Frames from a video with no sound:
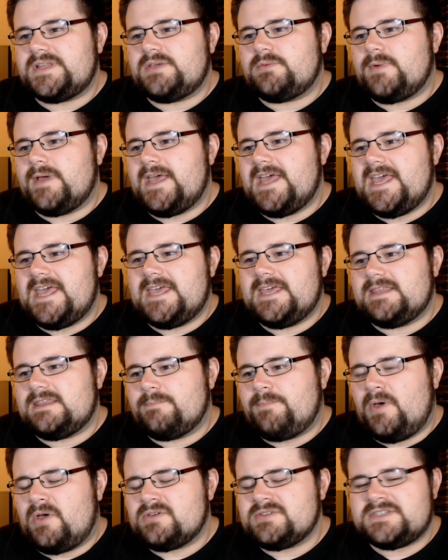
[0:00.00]
where
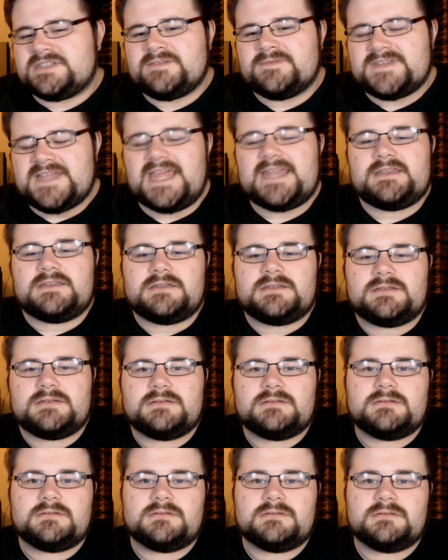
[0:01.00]
the positives end.
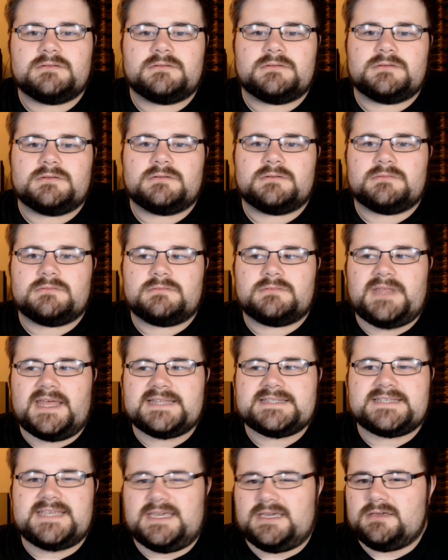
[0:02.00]

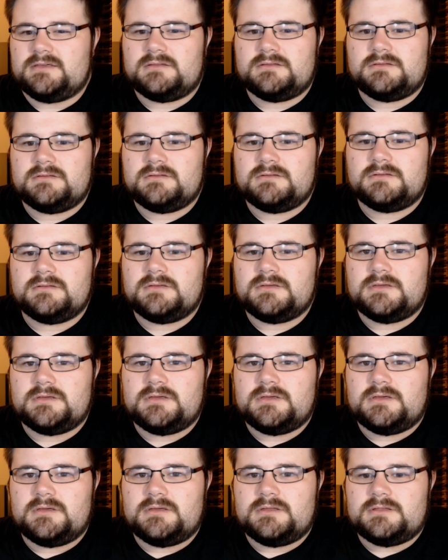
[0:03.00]
That's it.
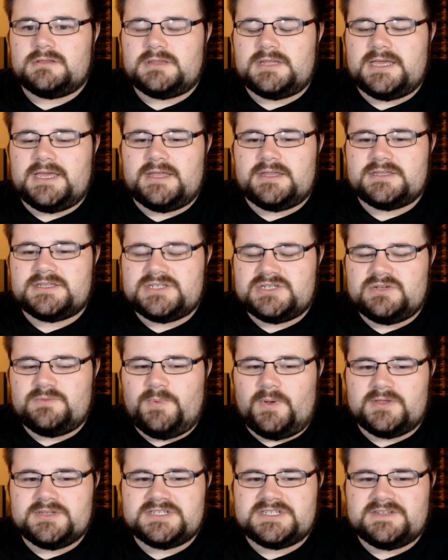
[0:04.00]
They are the two
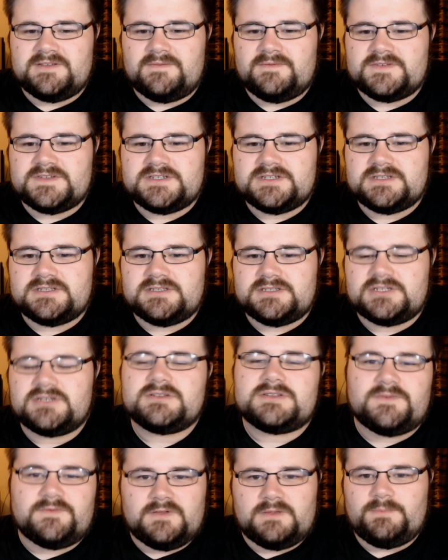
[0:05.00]
positives,
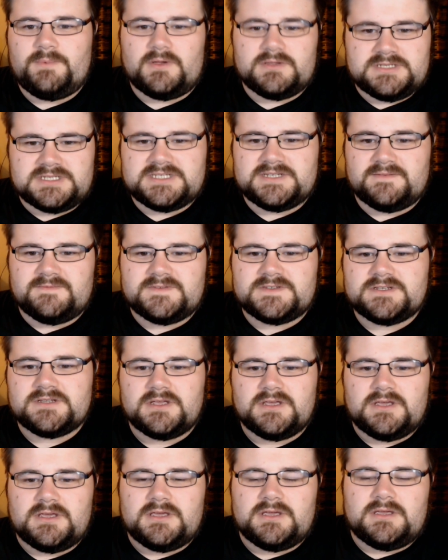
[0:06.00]
two to three positives.
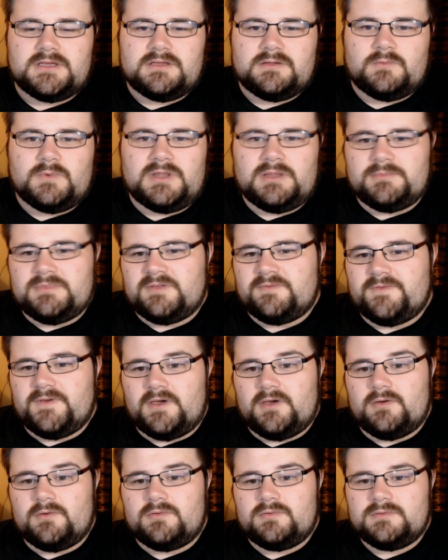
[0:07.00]
Willem
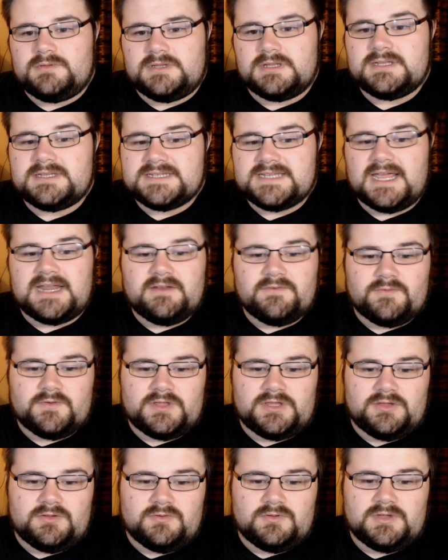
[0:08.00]
Dafoe, the design of
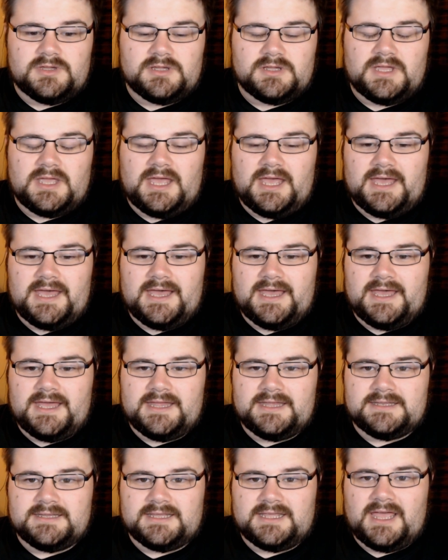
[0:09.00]
Ryuk,
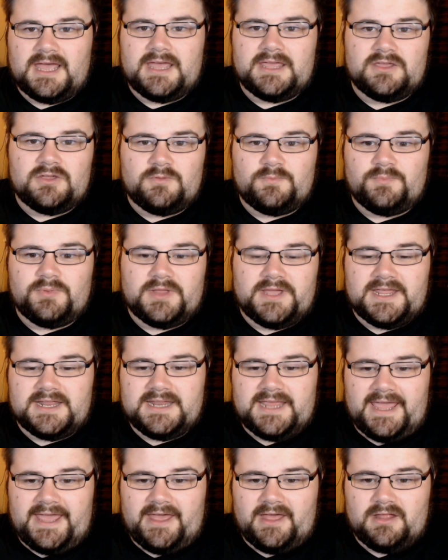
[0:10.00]
and the guy who
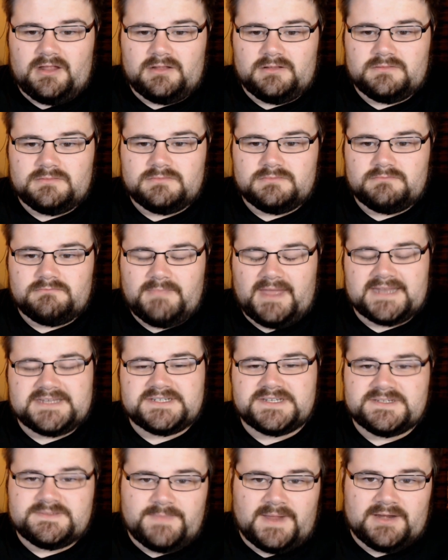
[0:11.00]
played L
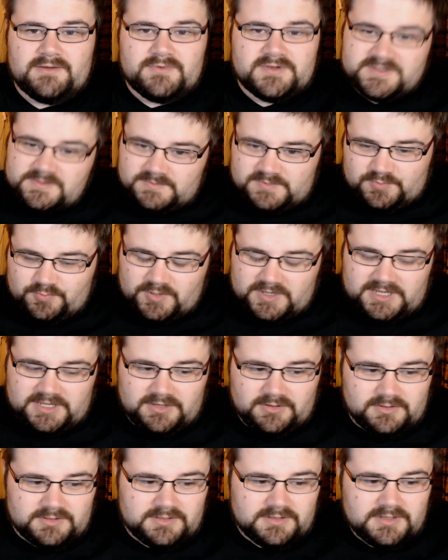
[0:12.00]
matches his mannerisms pretty
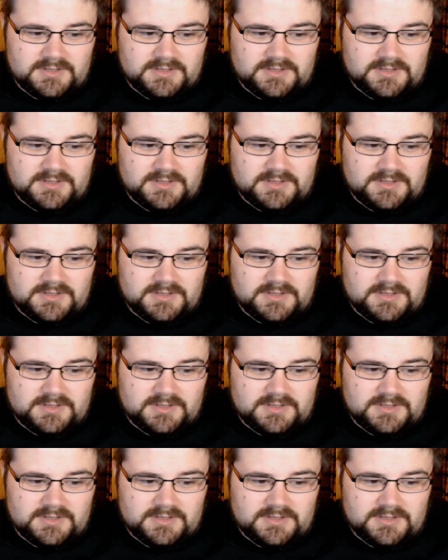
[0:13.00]
good.